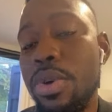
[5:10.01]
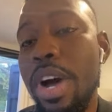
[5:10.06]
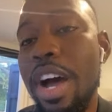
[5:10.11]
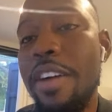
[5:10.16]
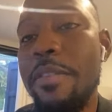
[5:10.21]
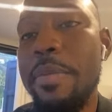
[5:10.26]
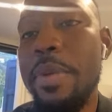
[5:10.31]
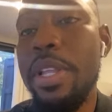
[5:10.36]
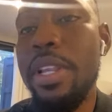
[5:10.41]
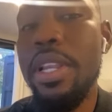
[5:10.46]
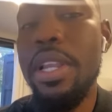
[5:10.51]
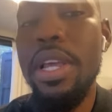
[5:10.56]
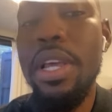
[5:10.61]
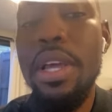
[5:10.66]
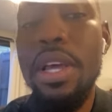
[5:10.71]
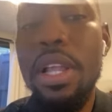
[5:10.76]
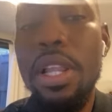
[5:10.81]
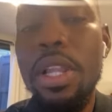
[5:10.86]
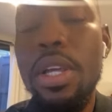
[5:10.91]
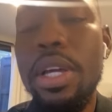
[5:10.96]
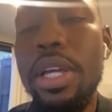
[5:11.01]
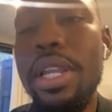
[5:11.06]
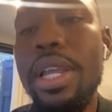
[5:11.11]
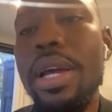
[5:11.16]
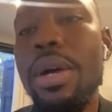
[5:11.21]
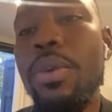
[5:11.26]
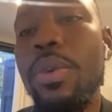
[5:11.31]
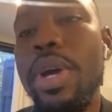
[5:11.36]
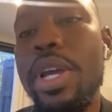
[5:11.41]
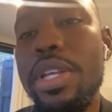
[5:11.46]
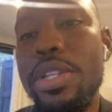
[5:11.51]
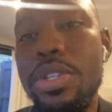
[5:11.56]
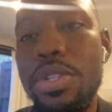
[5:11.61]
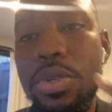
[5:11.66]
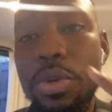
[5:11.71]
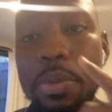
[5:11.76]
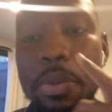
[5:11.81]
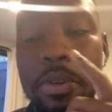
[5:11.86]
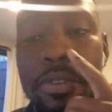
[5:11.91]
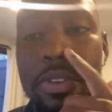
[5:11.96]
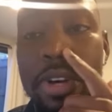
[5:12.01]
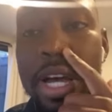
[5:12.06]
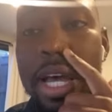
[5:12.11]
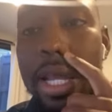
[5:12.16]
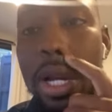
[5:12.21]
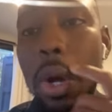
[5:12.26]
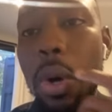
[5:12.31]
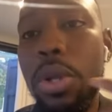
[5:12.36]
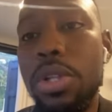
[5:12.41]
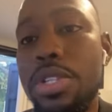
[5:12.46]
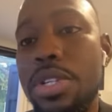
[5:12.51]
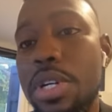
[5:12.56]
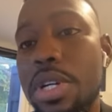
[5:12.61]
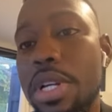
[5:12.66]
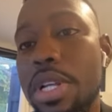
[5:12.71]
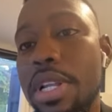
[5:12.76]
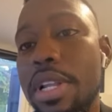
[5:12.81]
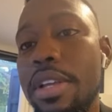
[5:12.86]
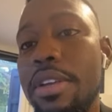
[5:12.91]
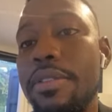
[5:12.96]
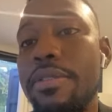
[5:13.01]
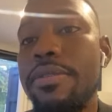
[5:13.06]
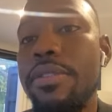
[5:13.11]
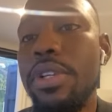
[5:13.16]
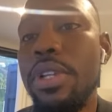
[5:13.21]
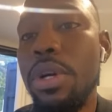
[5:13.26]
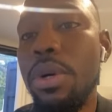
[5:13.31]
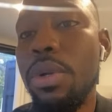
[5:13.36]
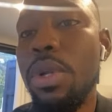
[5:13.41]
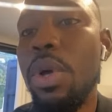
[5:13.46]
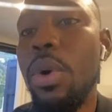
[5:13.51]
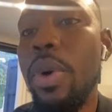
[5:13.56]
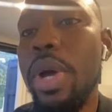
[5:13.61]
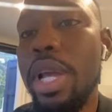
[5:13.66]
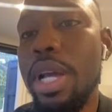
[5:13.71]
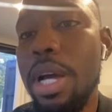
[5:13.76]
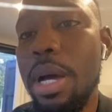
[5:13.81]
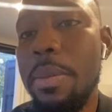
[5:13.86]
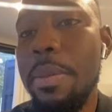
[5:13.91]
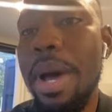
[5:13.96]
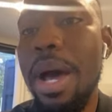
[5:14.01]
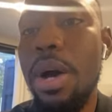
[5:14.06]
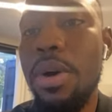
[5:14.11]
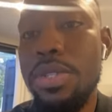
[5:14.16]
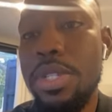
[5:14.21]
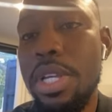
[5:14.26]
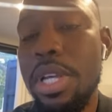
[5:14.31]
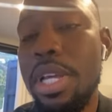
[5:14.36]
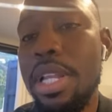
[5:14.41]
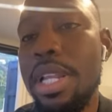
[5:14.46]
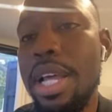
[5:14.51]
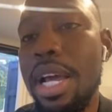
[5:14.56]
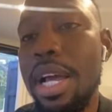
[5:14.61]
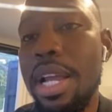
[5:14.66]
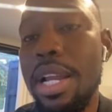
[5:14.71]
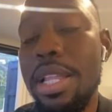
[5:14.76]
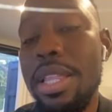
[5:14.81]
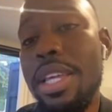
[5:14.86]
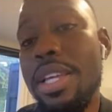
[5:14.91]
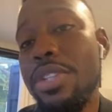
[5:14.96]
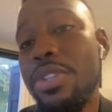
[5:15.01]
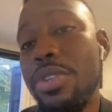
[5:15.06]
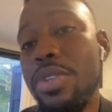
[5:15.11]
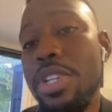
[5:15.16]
So I've been looking at ways to provide alternative, you know, low-income housing and that kind of thing.